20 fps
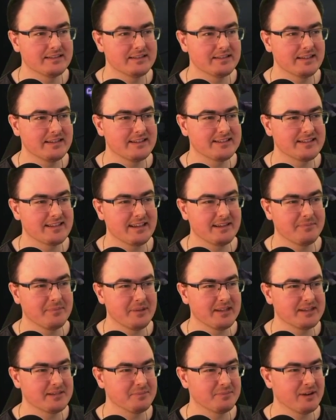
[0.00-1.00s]
And
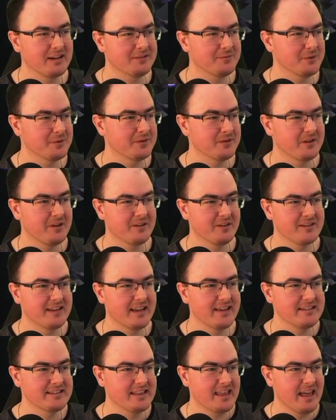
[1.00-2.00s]
been surprised we could have got
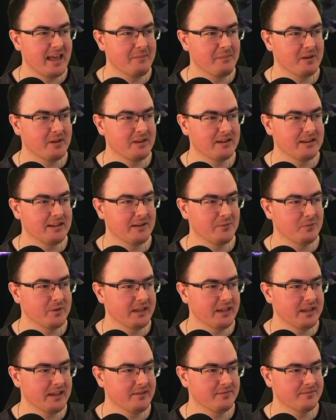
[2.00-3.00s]
daze there, but I'll live with
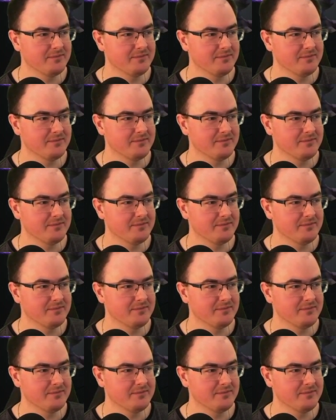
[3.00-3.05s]
it.